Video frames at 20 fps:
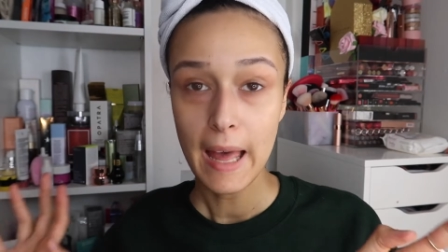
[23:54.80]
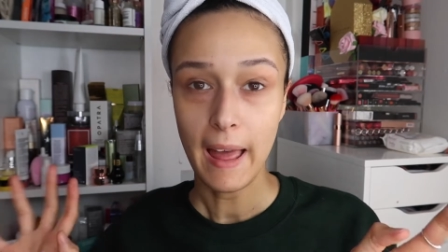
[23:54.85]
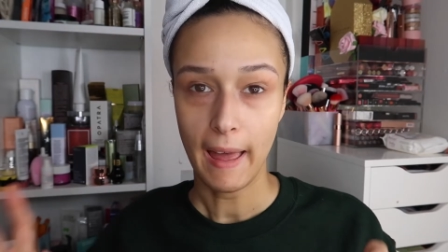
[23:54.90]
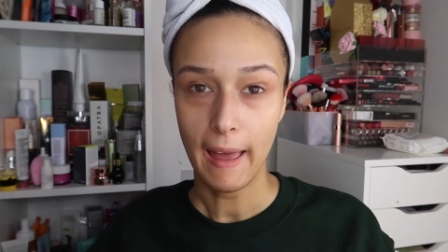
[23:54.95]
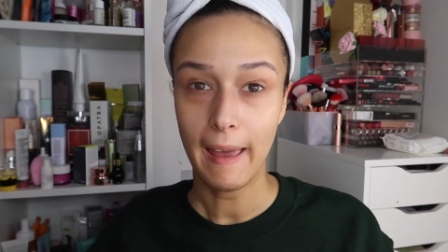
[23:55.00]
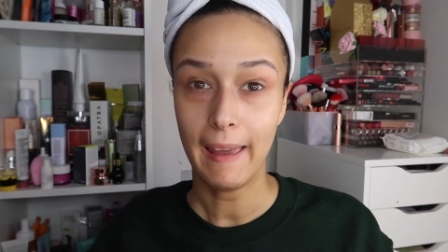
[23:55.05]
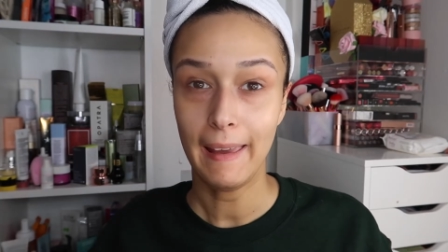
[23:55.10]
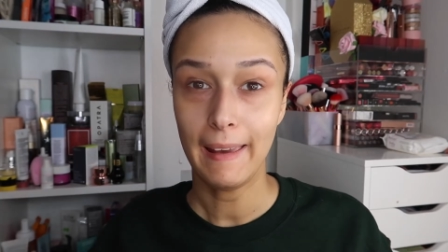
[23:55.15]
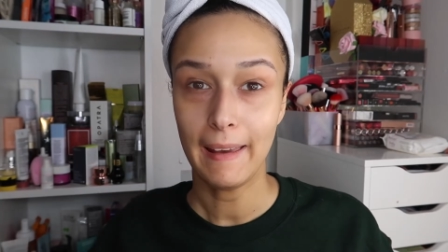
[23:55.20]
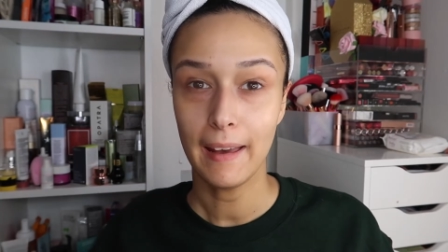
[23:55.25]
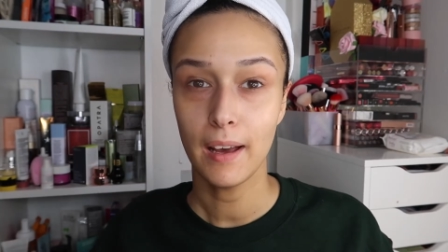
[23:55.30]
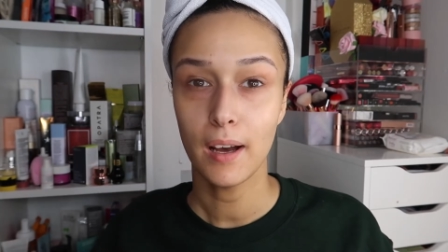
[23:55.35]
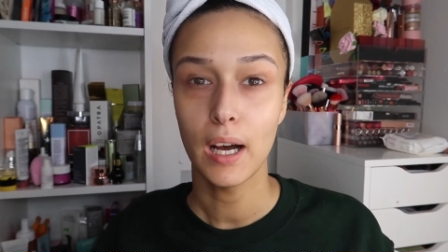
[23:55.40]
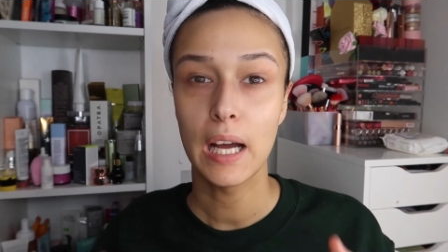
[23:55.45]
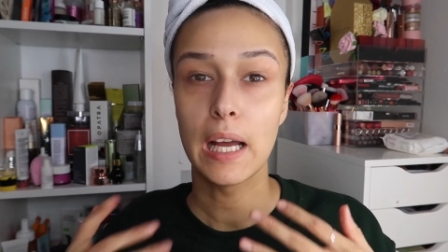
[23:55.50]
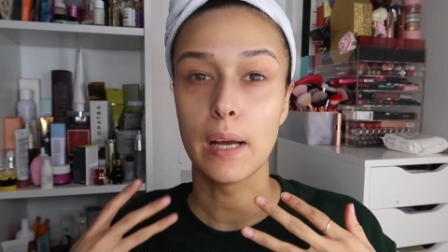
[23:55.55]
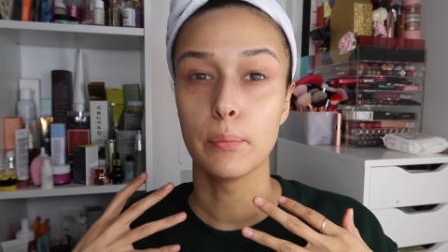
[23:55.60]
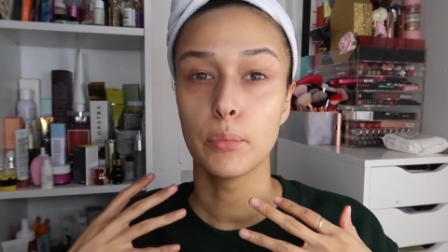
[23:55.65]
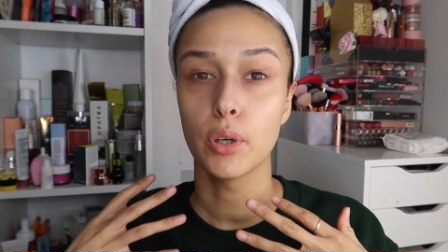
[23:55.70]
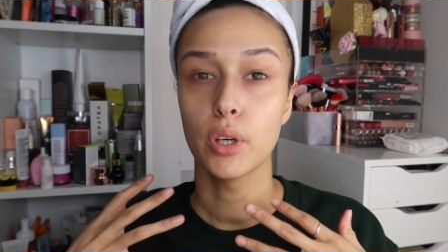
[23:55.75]
hair.
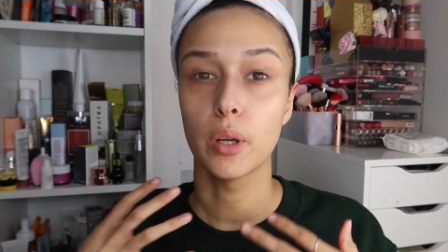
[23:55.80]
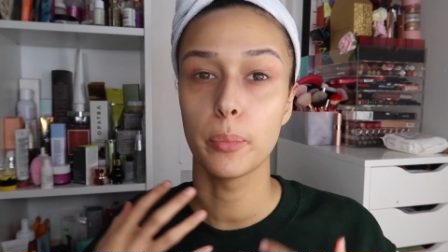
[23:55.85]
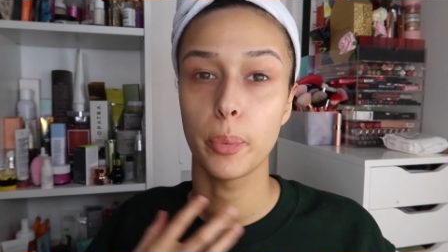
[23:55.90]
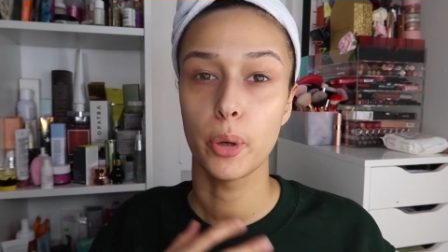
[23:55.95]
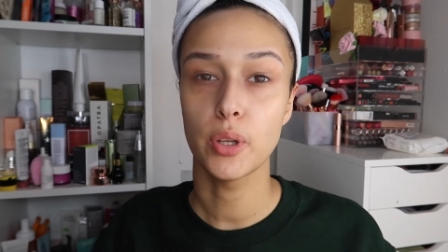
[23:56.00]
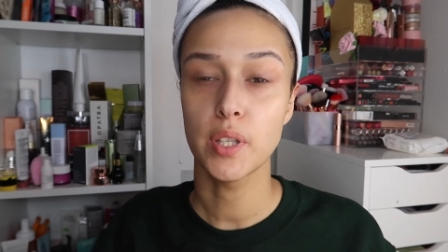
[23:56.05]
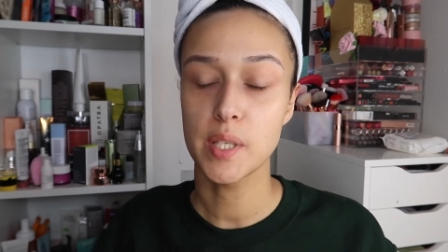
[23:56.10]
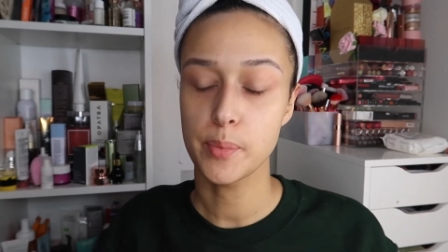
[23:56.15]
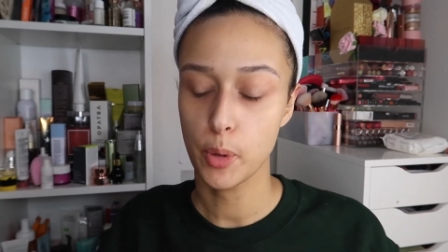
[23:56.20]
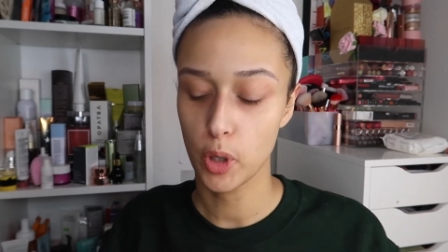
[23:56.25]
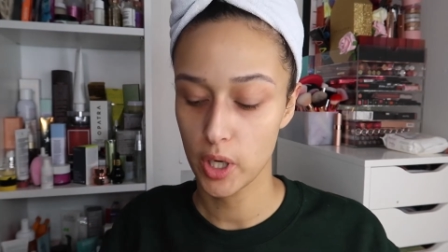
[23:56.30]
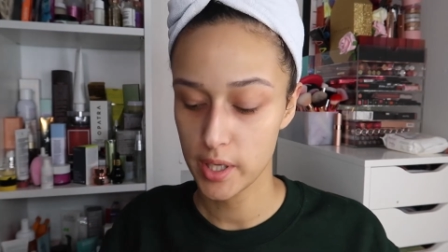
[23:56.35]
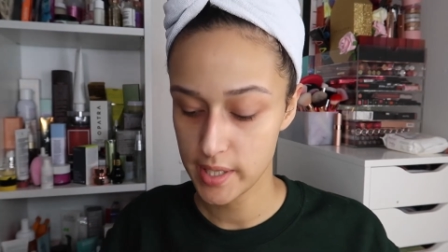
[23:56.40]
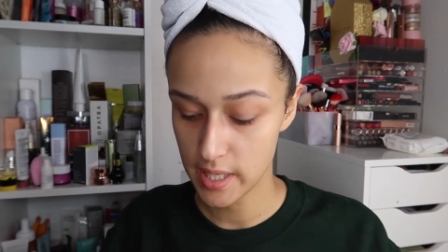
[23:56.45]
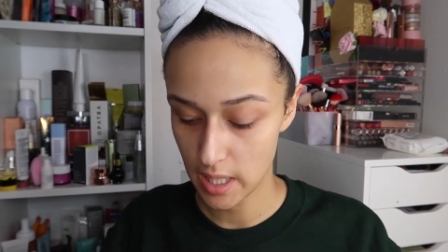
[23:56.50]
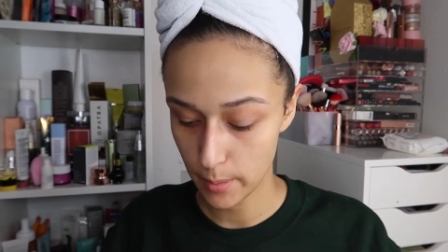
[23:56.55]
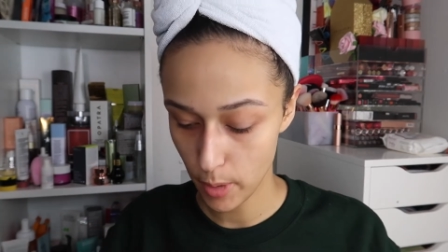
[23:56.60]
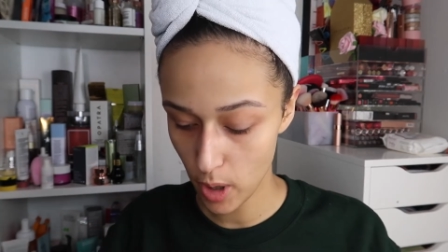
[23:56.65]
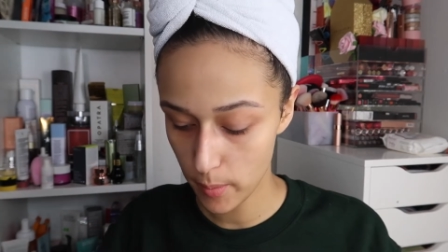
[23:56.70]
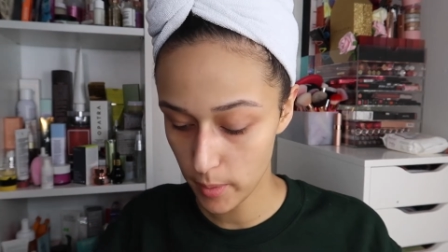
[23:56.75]
I am going to put these products
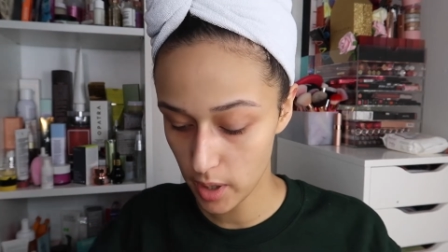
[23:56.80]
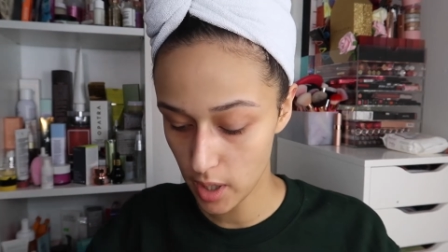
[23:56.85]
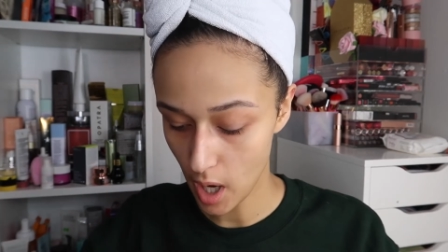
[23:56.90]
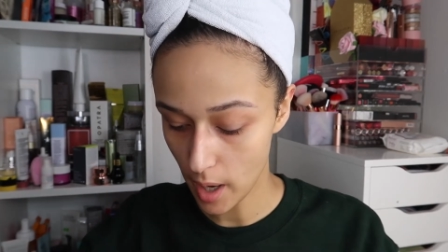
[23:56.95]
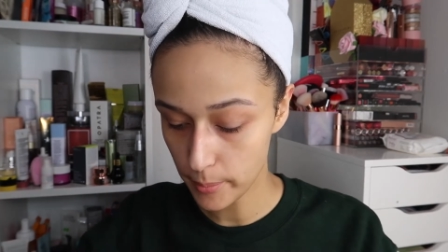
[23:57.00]
in a moment.